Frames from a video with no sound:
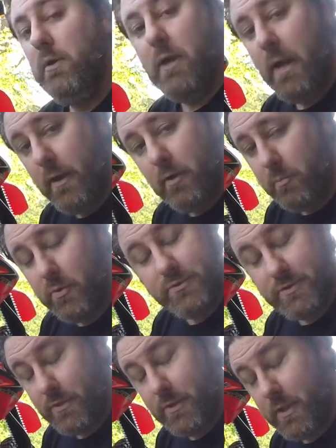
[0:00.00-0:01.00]
I don't put
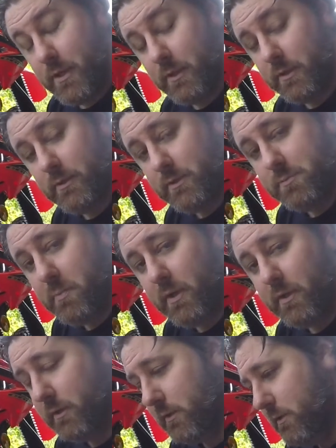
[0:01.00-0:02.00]
synthetic in this
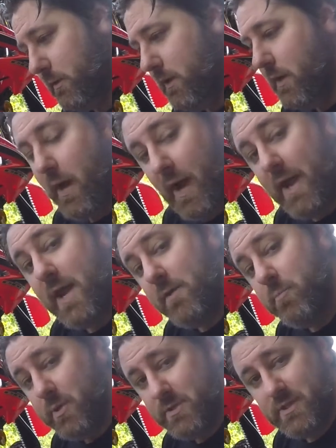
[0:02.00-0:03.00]
bike. I have
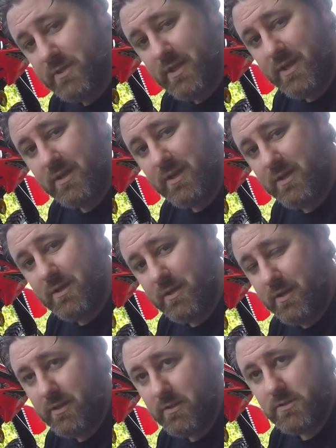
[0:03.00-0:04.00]
put synthetic in it and
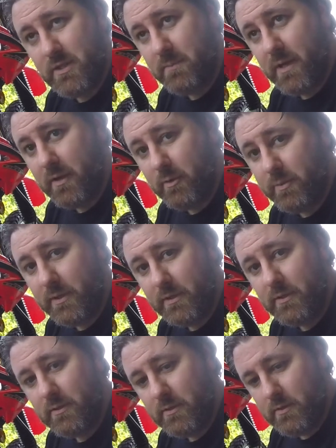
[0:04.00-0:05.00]
it didn't seem to help any,
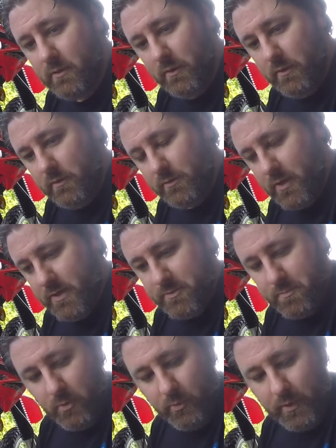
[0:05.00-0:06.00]
so I just
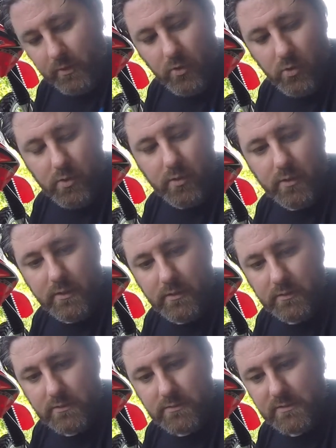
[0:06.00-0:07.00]
put regular oil in it
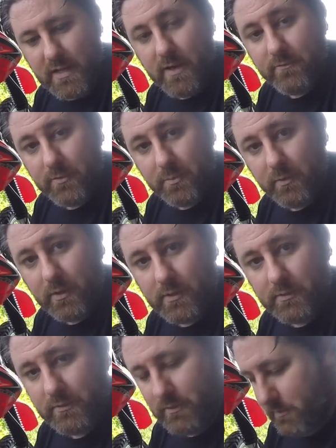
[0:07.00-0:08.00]
because it's half the
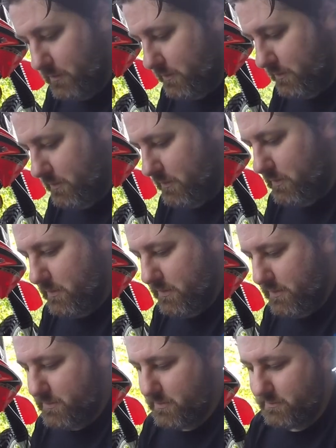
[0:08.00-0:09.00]
price.
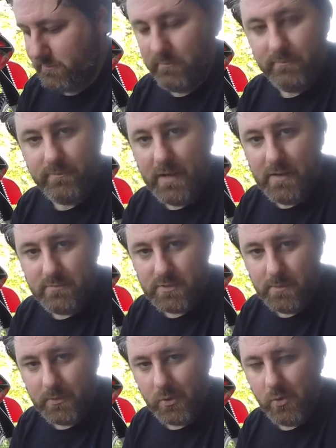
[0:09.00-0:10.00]
This is 5
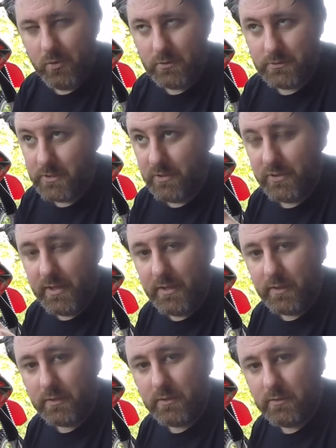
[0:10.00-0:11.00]
something a quart and
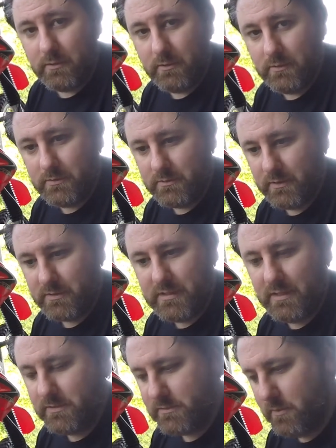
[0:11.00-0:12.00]
synthetic is like
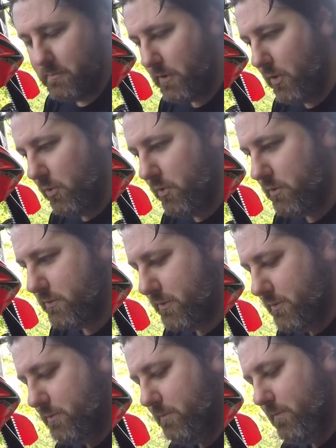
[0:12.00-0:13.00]
10 something a quart, so
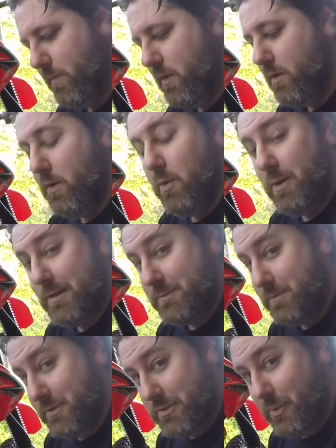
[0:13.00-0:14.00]
why
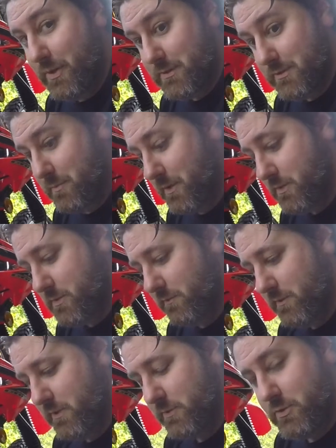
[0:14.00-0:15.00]
spend twice as much if it
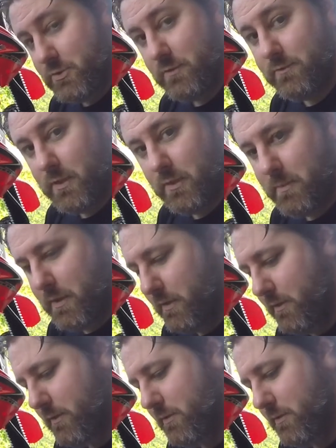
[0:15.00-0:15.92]
doesn't shift any better?